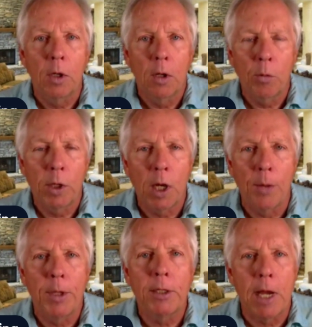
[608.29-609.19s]
We come
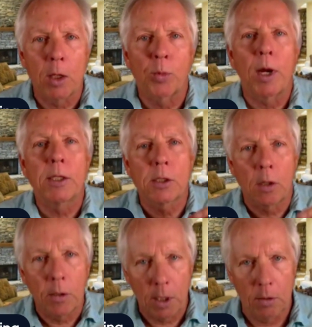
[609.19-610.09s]
in, now the brain says,
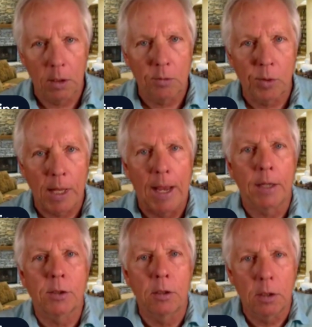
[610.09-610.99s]
okay, you can relax,
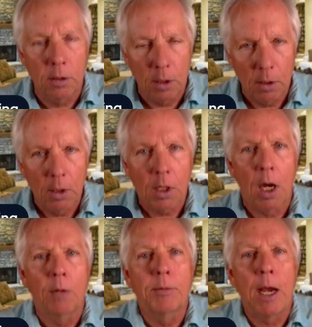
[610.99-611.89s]
you can
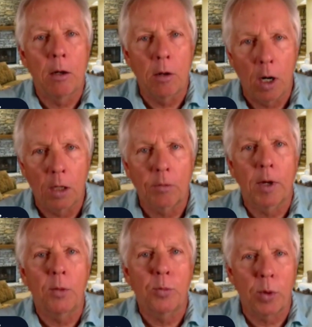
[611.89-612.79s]
calm down, heart
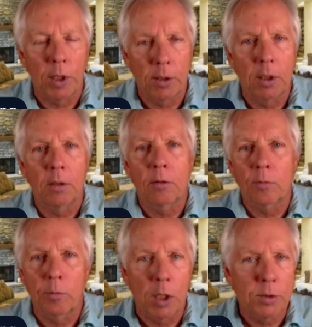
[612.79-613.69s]
rate, breathing,
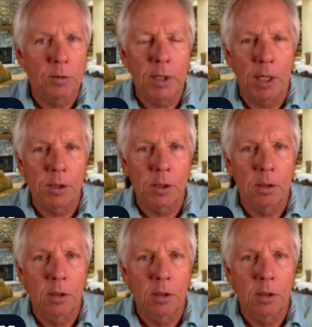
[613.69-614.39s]
muscle tension.